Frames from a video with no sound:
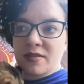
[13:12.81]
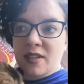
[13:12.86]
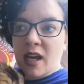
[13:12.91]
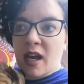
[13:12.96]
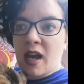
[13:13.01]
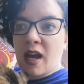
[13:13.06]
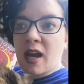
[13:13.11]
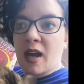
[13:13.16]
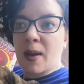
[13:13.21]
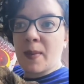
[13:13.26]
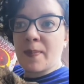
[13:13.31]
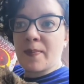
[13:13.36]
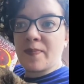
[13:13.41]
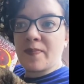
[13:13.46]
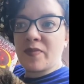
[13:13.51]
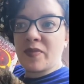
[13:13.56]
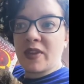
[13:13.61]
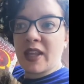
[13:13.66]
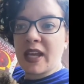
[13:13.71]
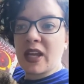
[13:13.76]

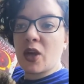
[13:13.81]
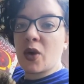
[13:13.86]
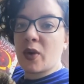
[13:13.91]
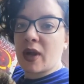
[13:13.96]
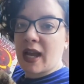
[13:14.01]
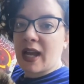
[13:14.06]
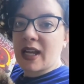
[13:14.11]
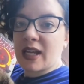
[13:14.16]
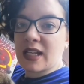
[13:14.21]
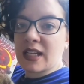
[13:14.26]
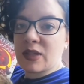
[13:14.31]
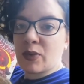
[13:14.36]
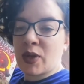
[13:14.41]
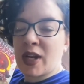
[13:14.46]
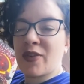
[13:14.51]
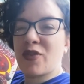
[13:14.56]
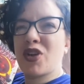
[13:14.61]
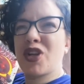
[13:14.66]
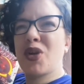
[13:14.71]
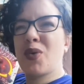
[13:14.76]
Um, like, okay,
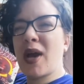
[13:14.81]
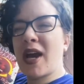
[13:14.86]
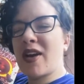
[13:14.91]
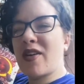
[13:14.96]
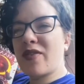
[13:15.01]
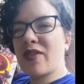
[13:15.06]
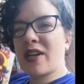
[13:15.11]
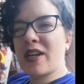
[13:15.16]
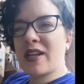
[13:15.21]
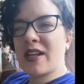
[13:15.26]
whenever you have